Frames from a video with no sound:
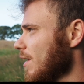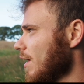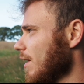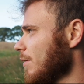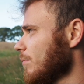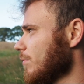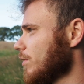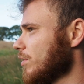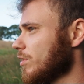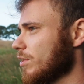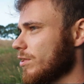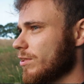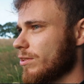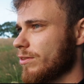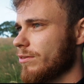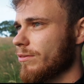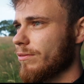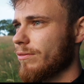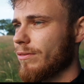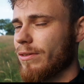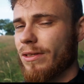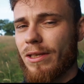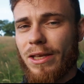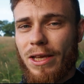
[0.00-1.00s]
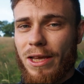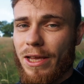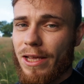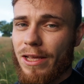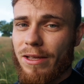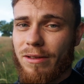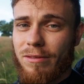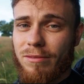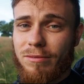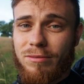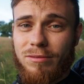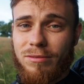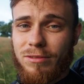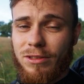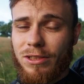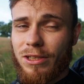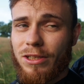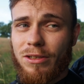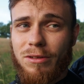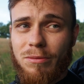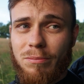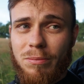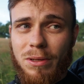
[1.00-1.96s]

and we just get you know